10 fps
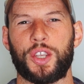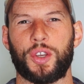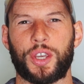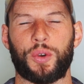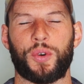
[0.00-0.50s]

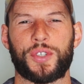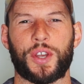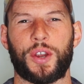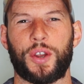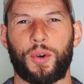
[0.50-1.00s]
You can
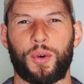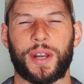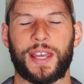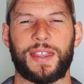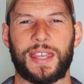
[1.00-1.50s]
also
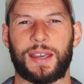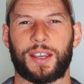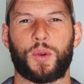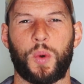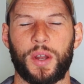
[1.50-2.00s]
order
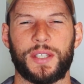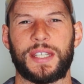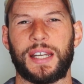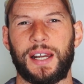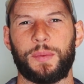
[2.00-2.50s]
their quad
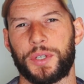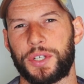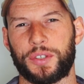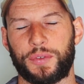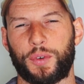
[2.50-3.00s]
setup,
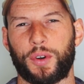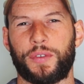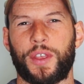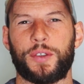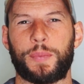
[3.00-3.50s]
which is 4
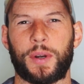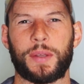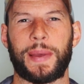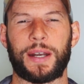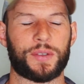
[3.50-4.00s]
of those
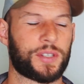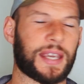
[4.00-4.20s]
body panels.